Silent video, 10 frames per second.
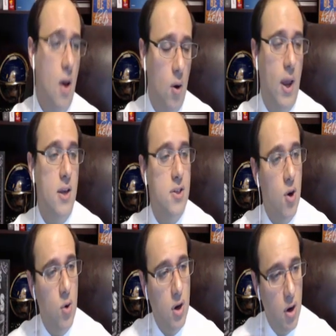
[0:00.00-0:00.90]
Okay,
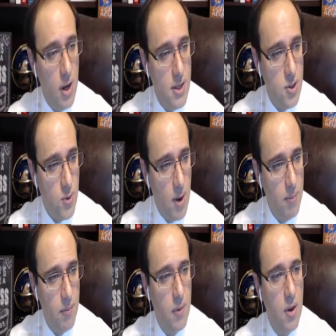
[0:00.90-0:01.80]
so go to
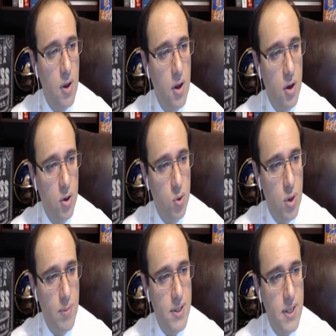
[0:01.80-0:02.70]
Instagram,
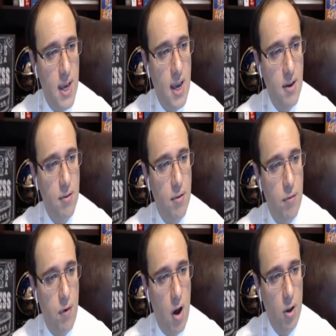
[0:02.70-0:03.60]
GudaBCA,
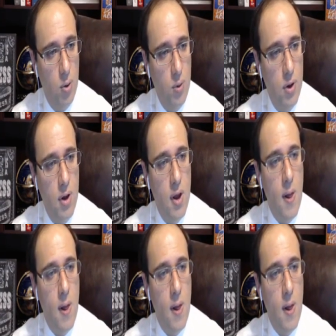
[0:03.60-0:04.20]
follow.